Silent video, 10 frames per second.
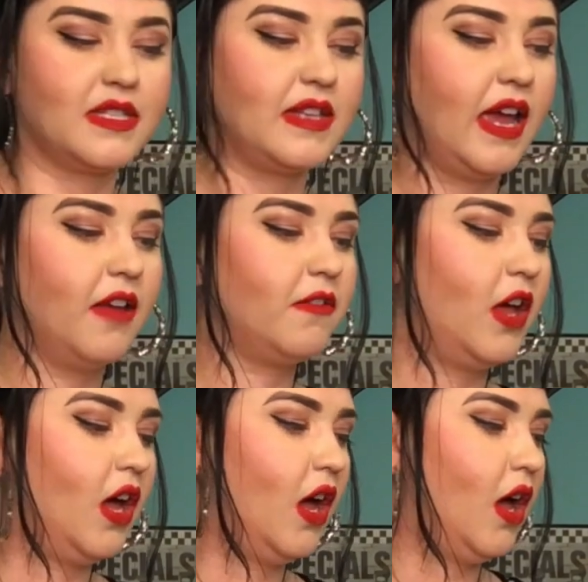safe.
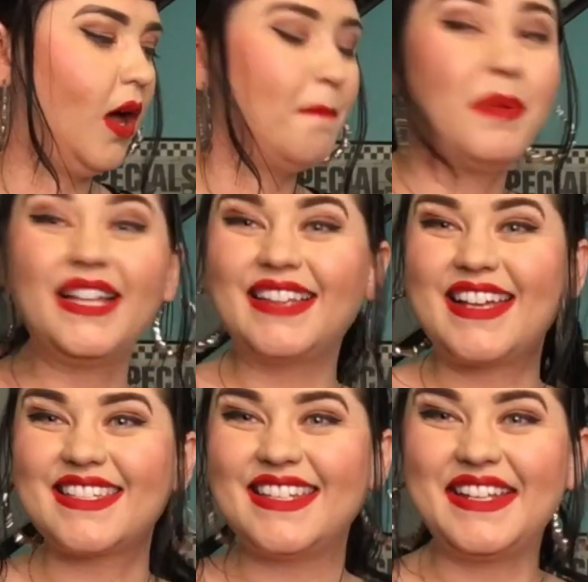Big
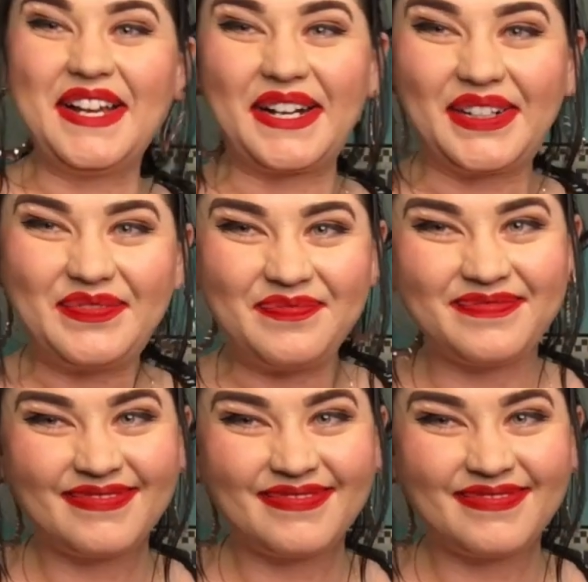lesson here.